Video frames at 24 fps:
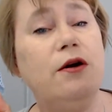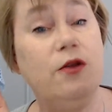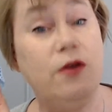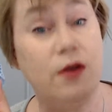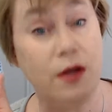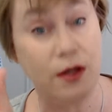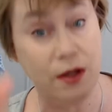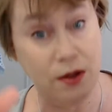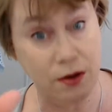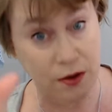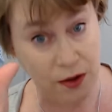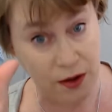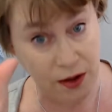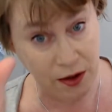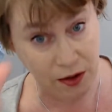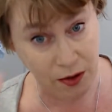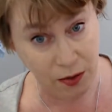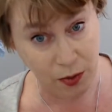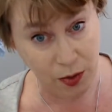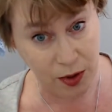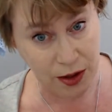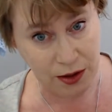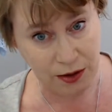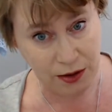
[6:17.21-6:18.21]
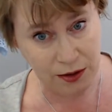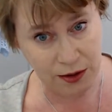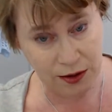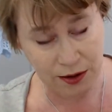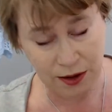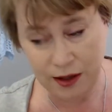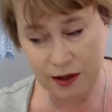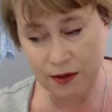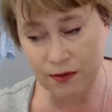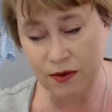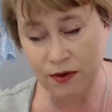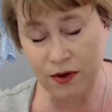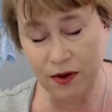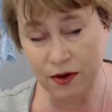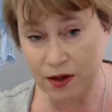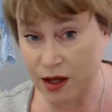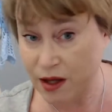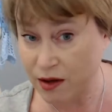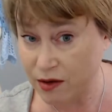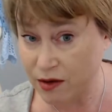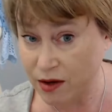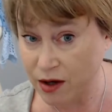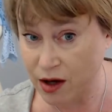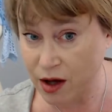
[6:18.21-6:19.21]
then another one in
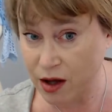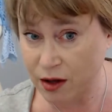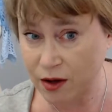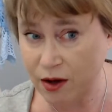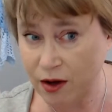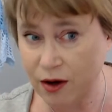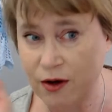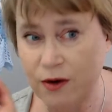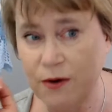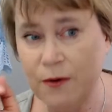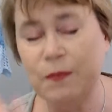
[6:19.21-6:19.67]
another color,